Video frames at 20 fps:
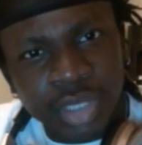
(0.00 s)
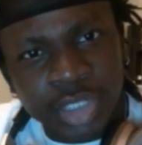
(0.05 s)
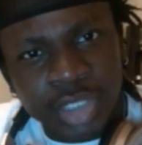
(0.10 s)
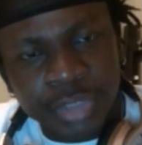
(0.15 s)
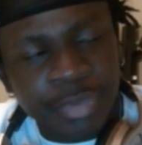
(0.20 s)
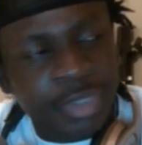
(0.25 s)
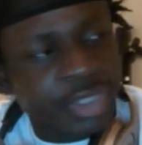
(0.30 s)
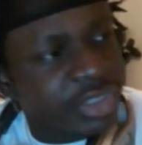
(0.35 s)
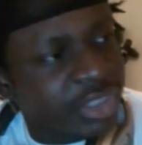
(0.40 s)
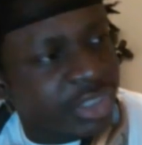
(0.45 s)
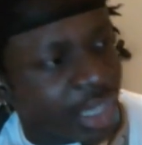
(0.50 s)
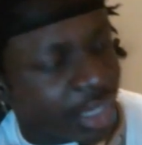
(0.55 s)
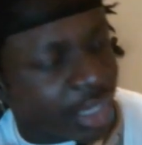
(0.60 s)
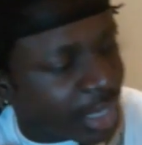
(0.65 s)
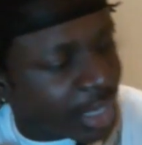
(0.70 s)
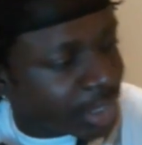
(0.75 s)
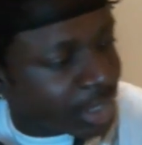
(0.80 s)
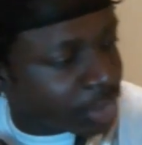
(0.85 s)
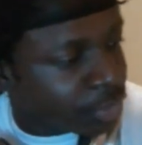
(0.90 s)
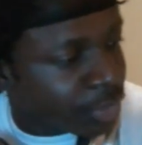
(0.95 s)
It's because
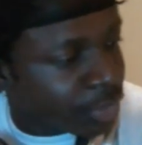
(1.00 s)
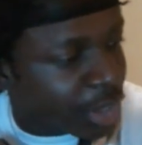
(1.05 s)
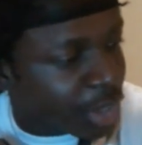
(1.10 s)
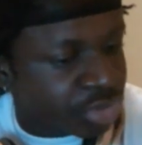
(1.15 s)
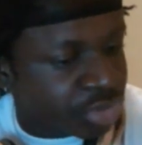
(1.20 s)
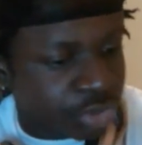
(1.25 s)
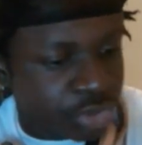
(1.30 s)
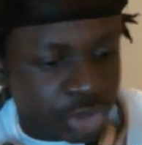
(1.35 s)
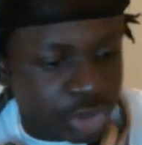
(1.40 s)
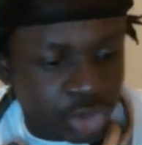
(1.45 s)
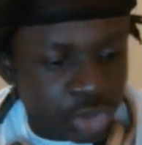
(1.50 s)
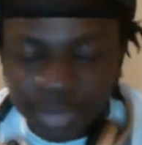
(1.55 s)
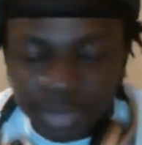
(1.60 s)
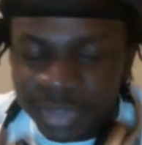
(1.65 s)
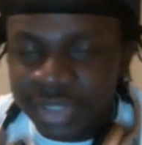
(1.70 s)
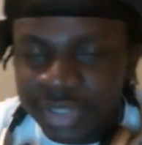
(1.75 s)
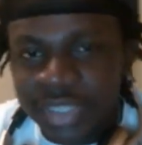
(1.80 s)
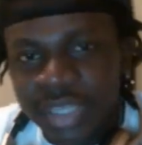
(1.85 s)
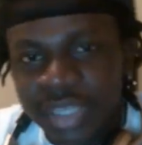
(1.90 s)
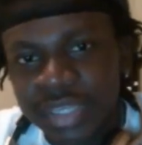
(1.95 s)
I crashed into so
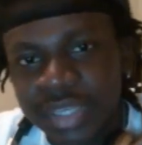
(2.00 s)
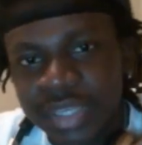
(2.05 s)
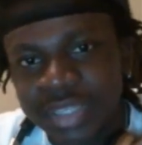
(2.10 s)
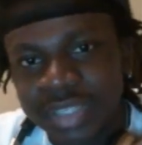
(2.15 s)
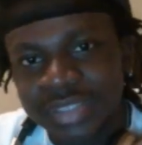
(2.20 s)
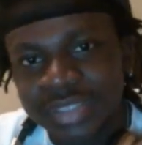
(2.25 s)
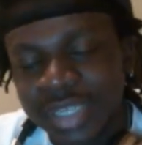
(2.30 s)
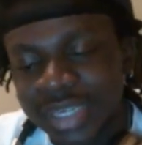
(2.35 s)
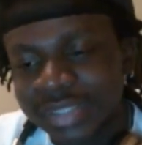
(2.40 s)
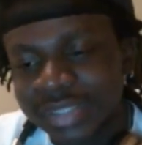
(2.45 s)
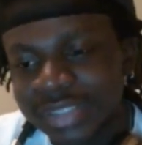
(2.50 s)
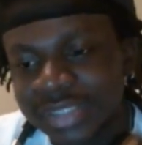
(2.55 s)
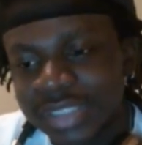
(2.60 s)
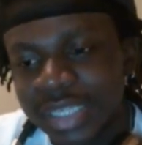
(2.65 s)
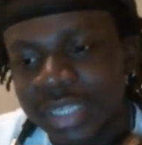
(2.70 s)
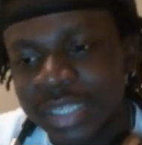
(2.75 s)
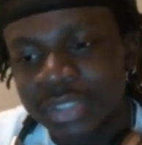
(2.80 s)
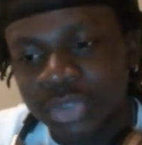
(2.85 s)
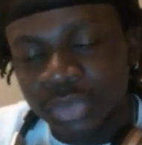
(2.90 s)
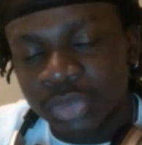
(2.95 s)
many dead ends that I
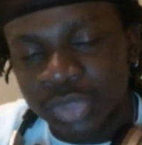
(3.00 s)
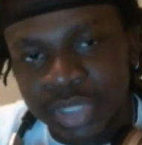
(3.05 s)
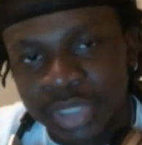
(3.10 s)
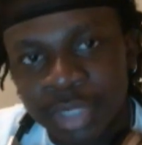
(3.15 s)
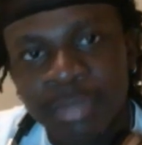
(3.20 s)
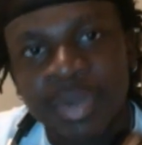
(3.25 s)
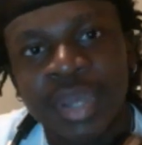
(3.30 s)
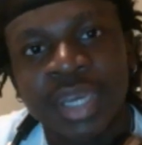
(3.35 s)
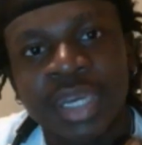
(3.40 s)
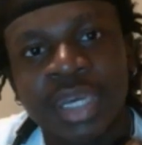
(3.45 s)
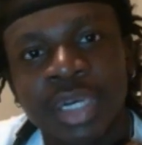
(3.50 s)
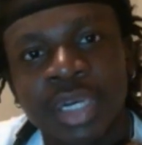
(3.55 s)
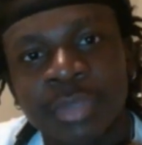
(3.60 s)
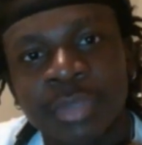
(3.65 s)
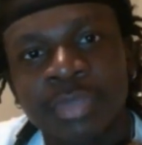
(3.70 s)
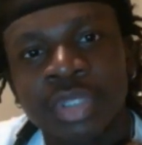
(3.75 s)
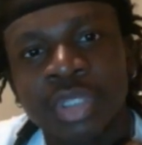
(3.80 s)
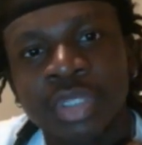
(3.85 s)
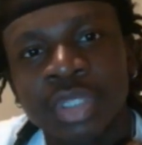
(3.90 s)
decided to get back up